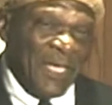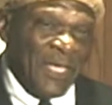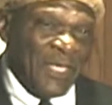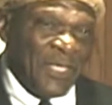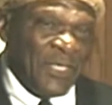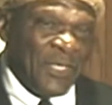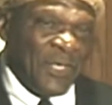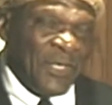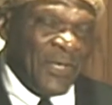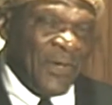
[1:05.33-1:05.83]

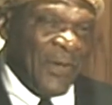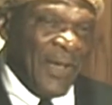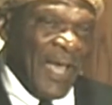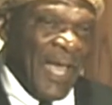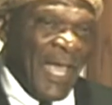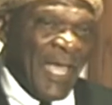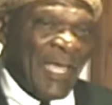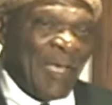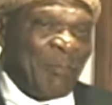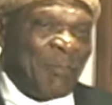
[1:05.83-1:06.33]
You know,
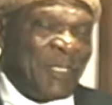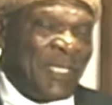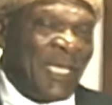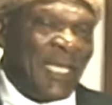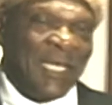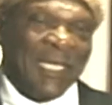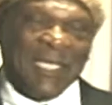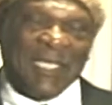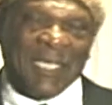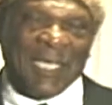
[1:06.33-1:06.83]
I am
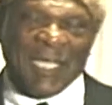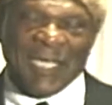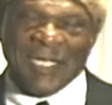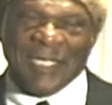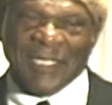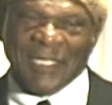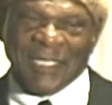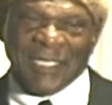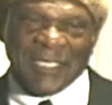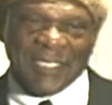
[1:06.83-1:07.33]
dedicated
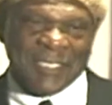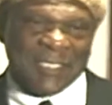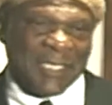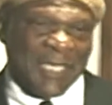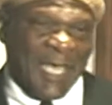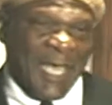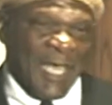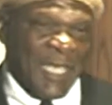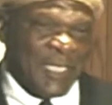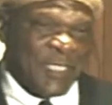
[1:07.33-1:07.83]
to these
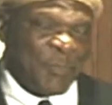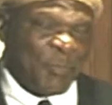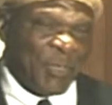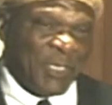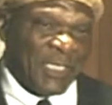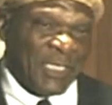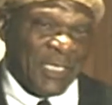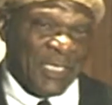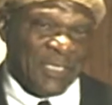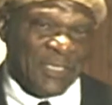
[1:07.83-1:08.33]
guys
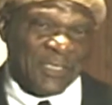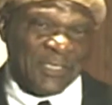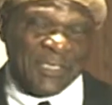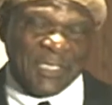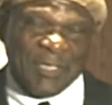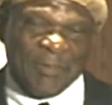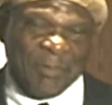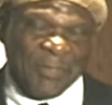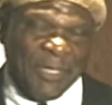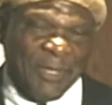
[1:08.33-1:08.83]
because
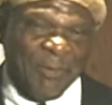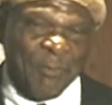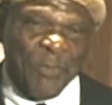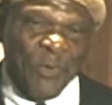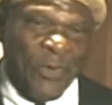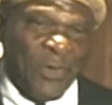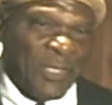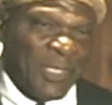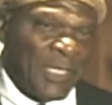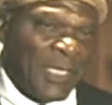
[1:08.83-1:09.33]
they're
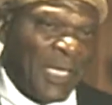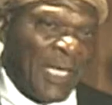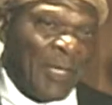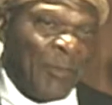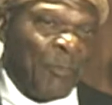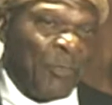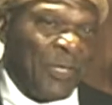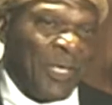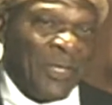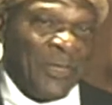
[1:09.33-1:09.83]
more than
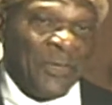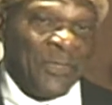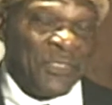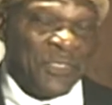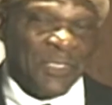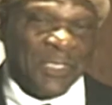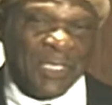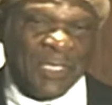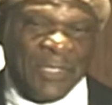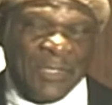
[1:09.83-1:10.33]
like
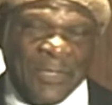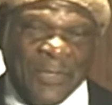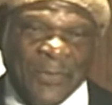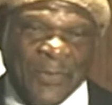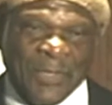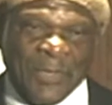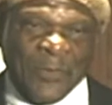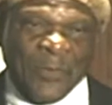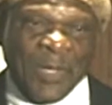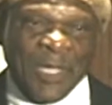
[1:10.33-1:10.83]
brothers. You know,
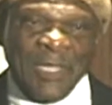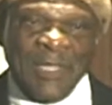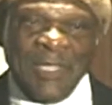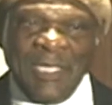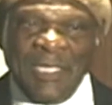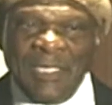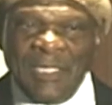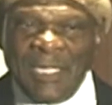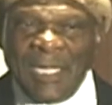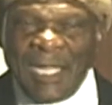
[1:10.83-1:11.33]
and the one
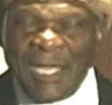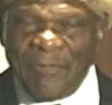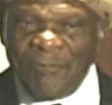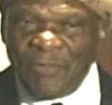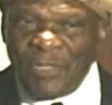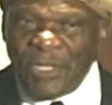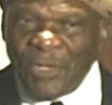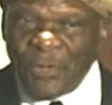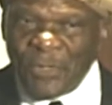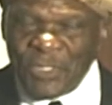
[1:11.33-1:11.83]
thing that I've
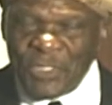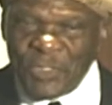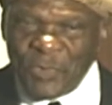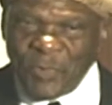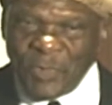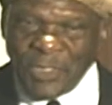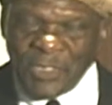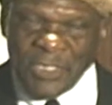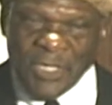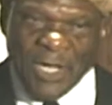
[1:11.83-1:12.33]
noticed
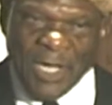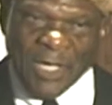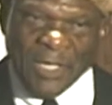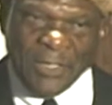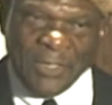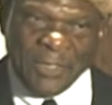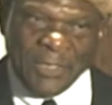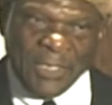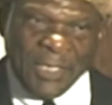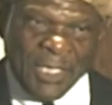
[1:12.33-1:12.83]
when talking
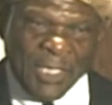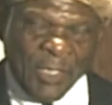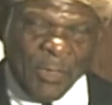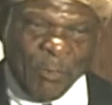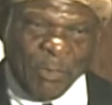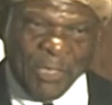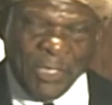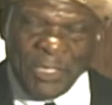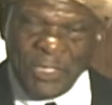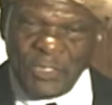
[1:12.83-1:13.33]
to the other
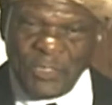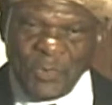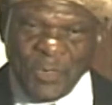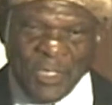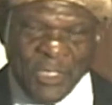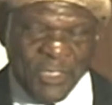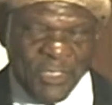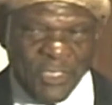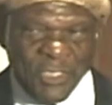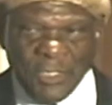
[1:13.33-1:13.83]
players,
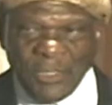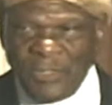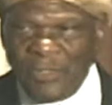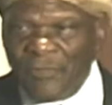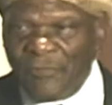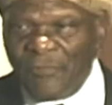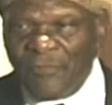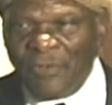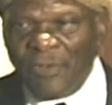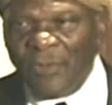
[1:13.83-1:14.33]
whether it's on the
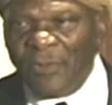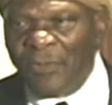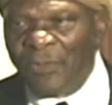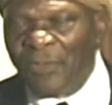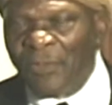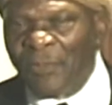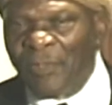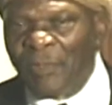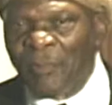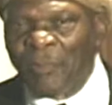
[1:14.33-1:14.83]
phone
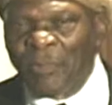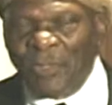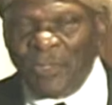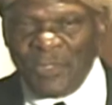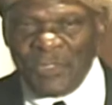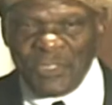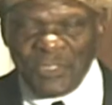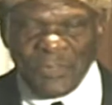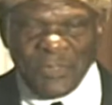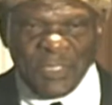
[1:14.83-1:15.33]
or in
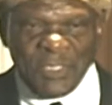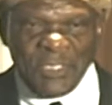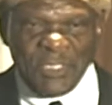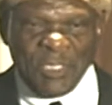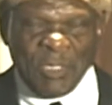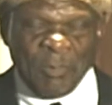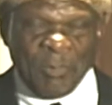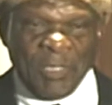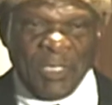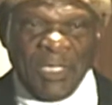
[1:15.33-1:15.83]
person or
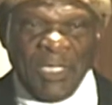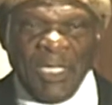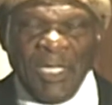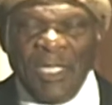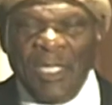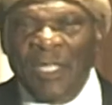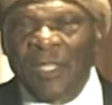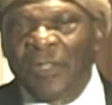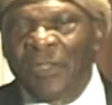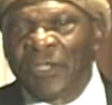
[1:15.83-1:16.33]
something,
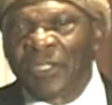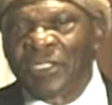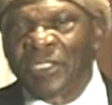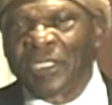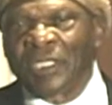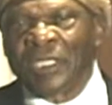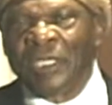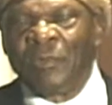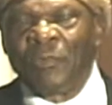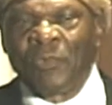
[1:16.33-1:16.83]
there's a
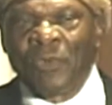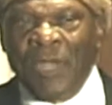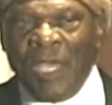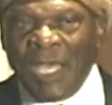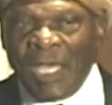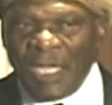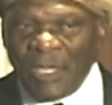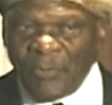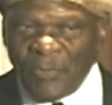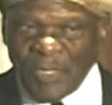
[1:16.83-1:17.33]

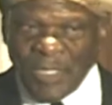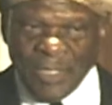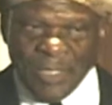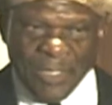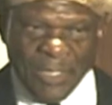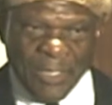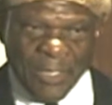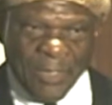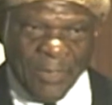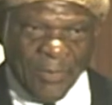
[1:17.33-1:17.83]
camaraderie
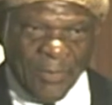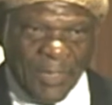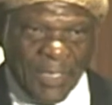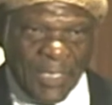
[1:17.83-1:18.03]
there.